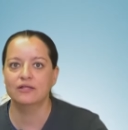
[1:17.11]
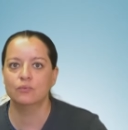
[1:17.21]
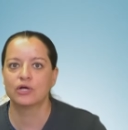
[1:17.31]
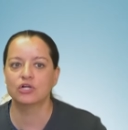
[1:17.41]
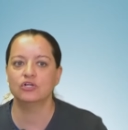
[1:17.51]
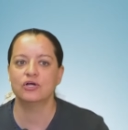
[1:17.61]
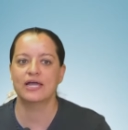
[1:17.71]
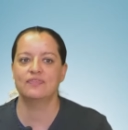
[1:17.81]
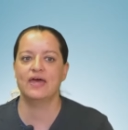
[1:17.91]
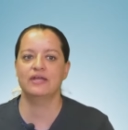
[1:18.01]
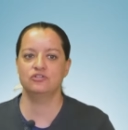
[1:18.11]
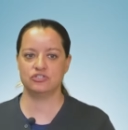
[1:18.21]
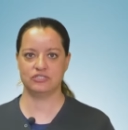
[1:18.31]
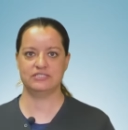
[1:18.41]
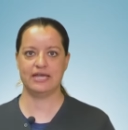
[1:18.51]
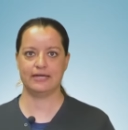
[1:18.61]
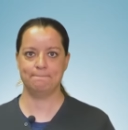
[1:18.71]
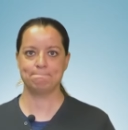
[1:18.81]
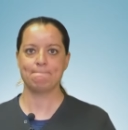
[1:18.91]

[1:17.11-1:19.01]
and we're going to look at that in just a second.